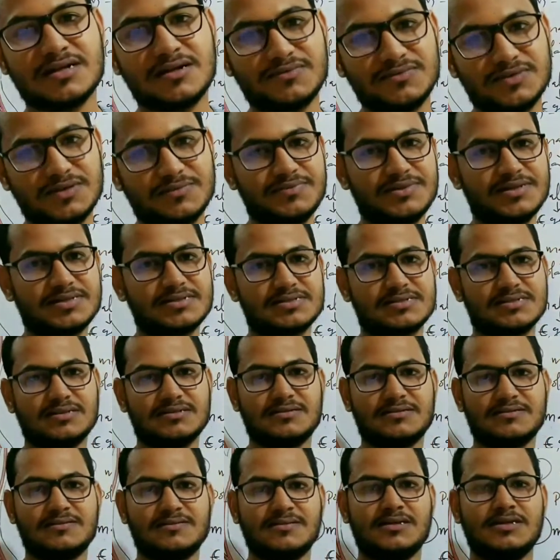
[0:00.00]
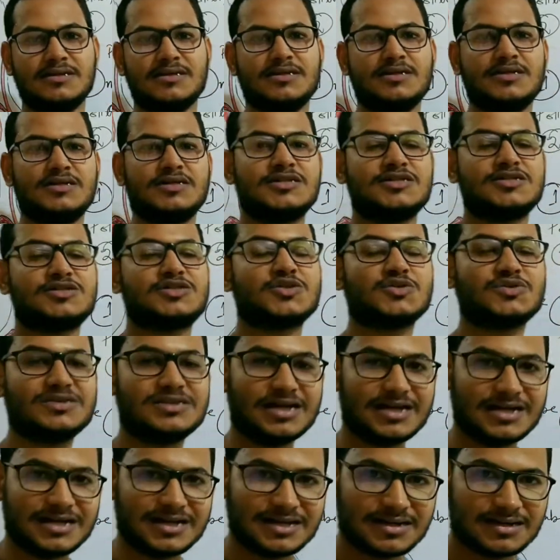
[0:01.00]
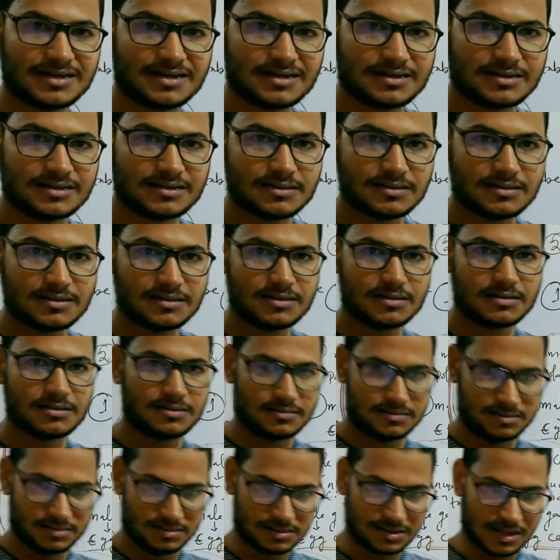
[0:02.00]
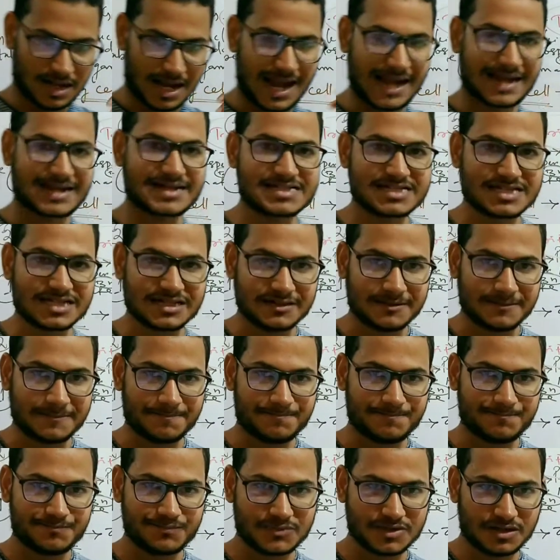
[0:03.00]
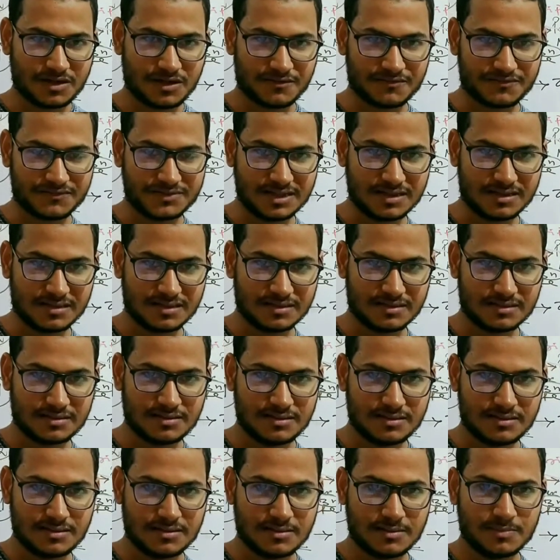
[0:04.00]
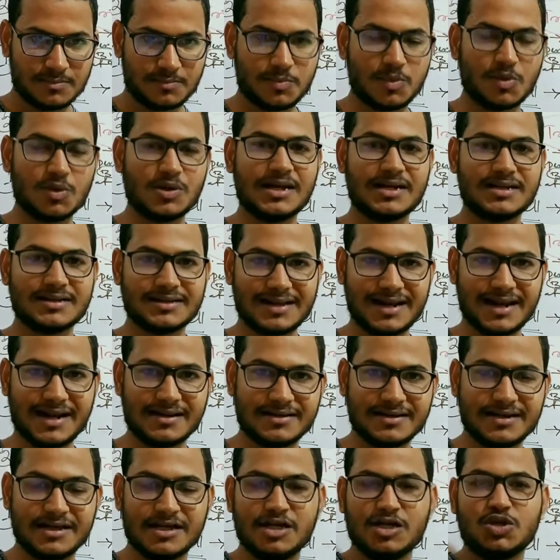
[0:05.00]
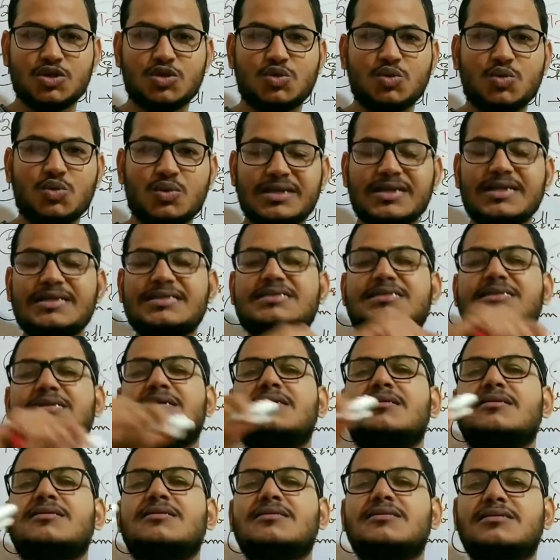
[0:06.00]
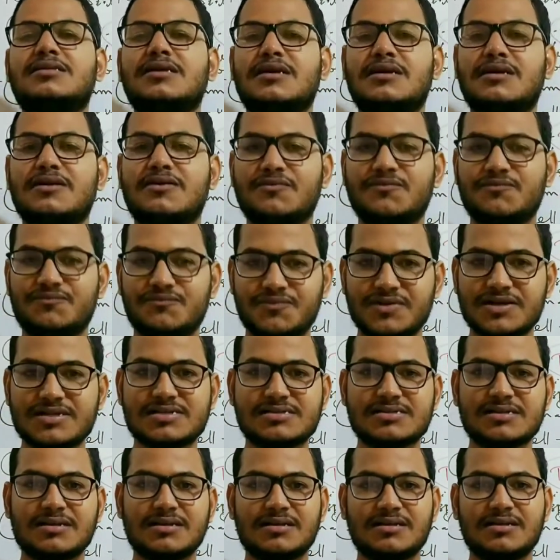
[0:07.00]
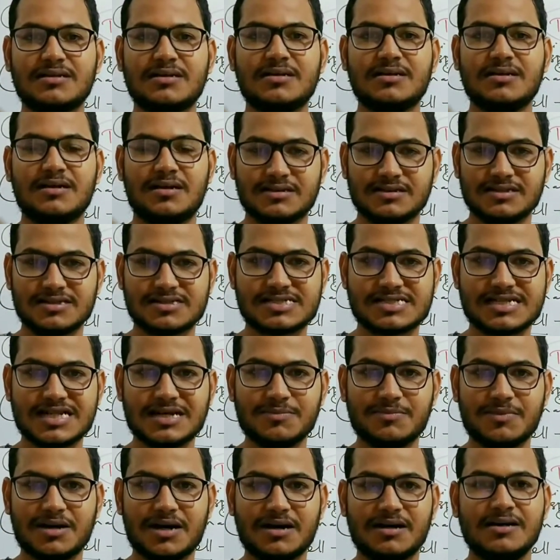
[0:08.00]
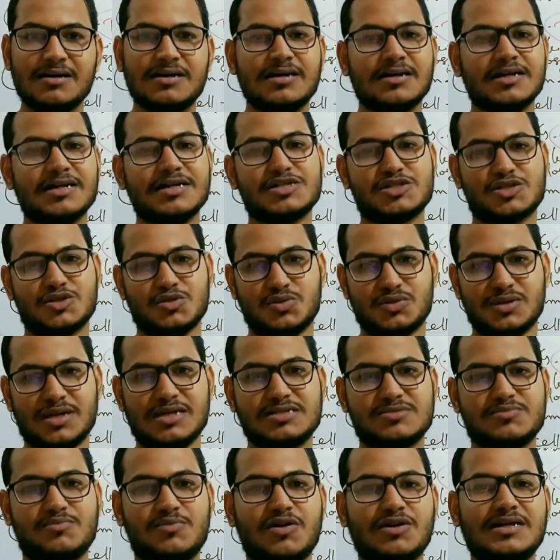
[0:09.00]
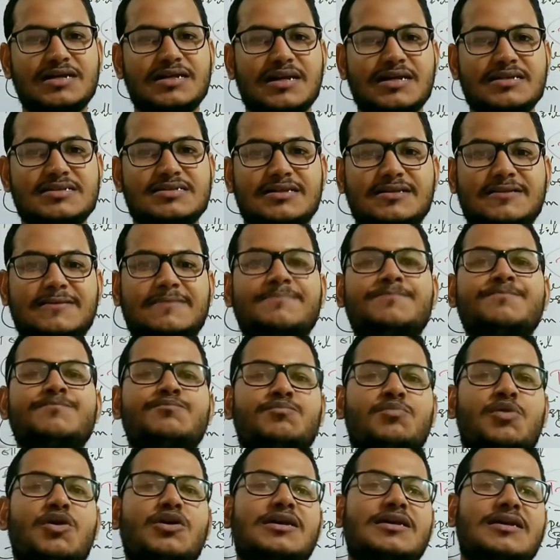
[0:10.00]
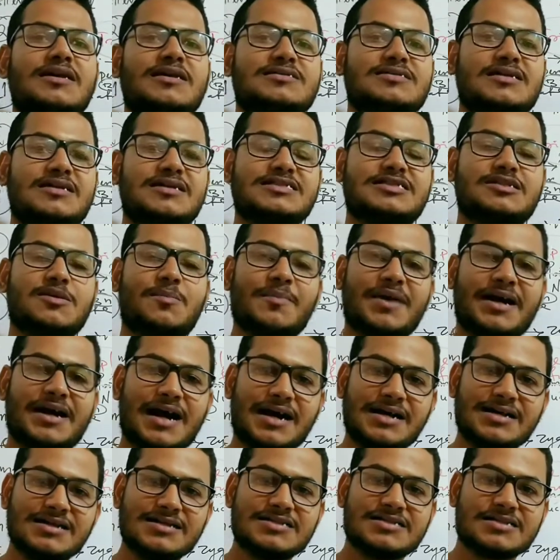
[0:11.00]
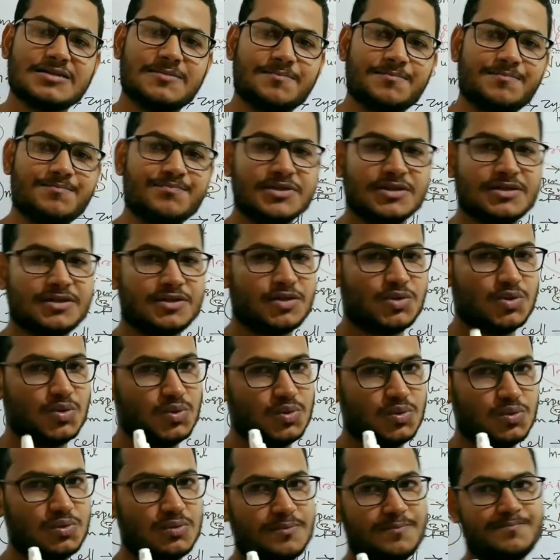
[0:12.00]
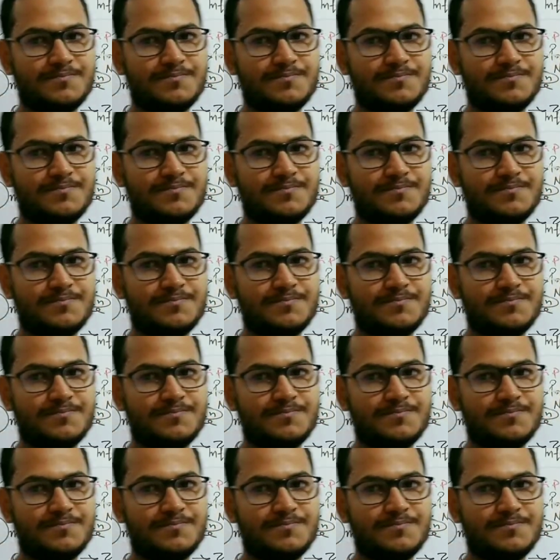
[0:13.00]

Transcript: of the pistil. So the action of the pollen grain to reach the pistil or the stigma is known as pollination. Pollination is the mechanism to